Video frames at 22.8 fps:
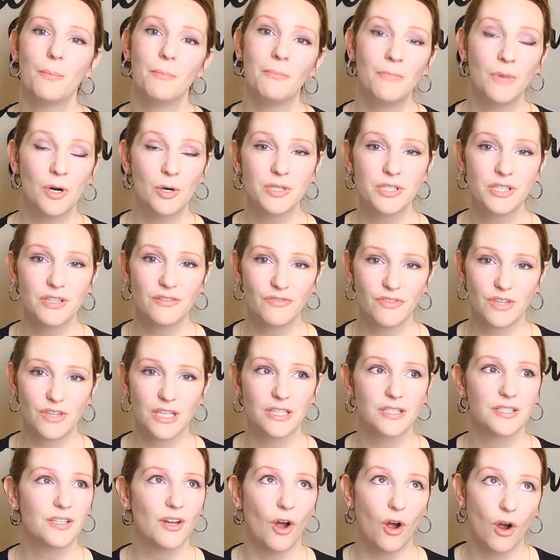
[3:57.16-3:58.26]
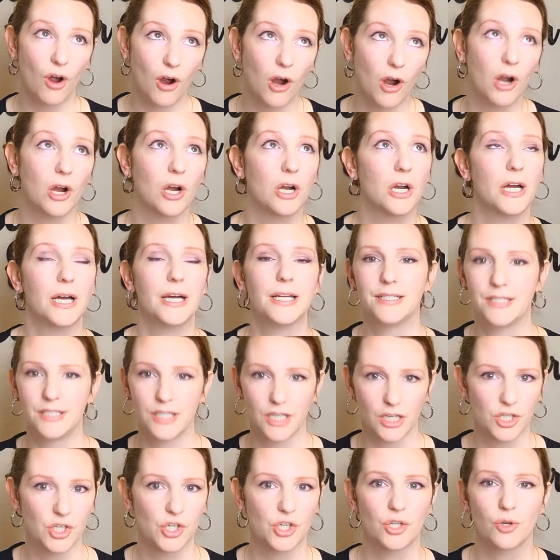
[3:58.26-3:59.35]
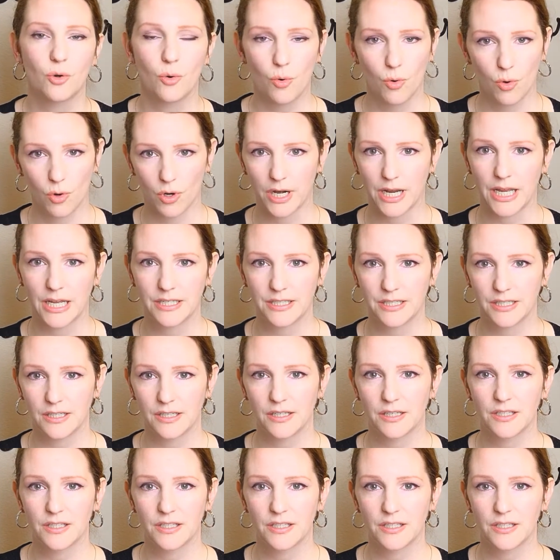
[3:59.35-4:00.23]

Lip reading: most of these are addiction-oriented.